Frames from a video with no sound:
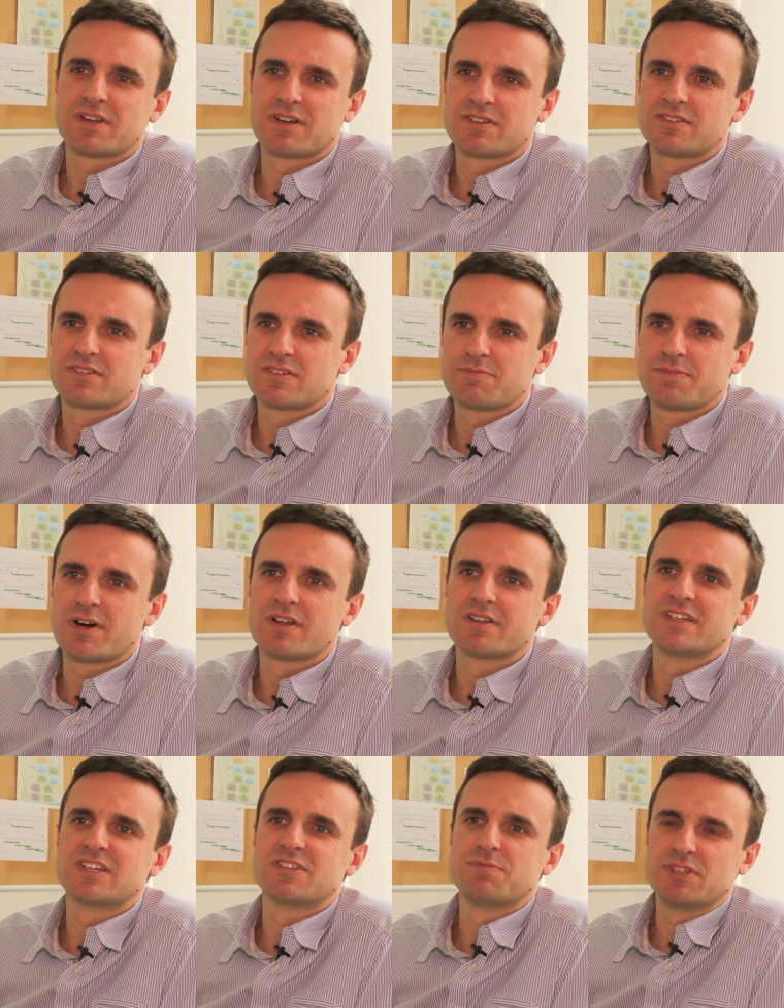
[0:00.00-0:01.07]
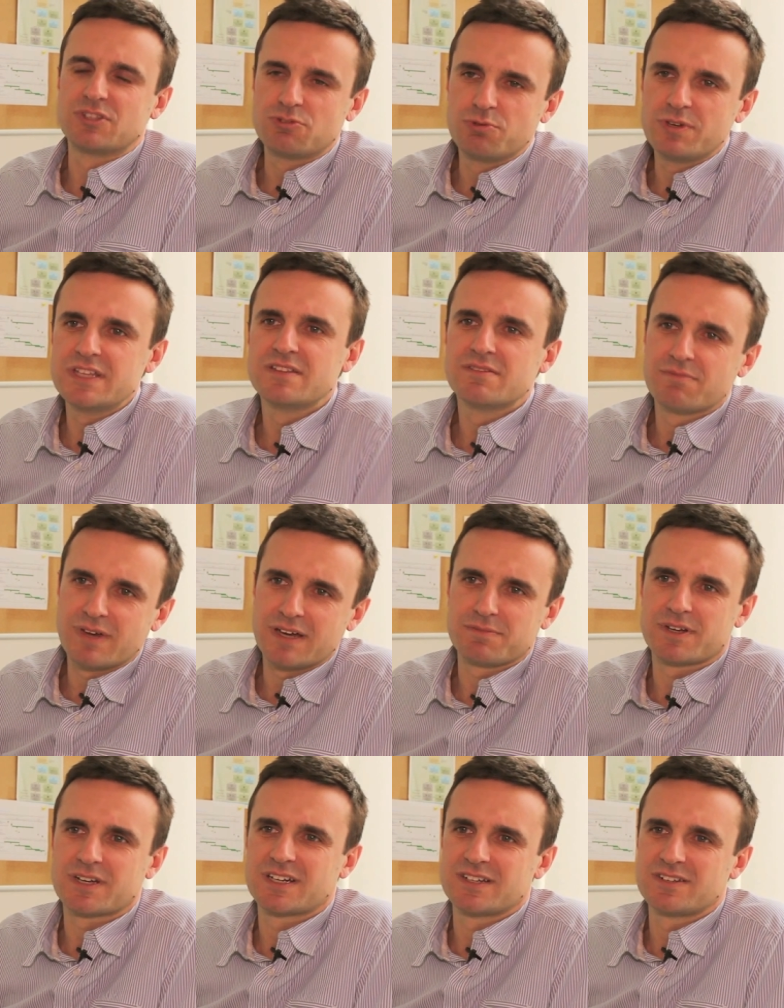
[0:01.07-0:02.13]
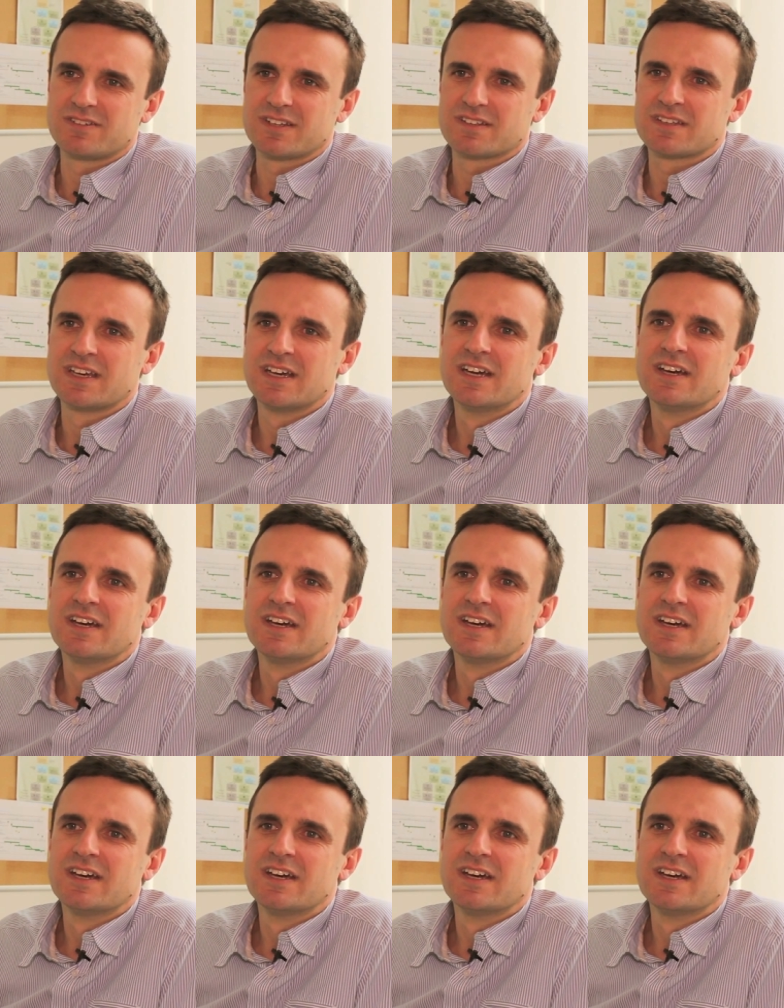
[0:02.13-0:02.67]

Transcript: but also the politics between member countries.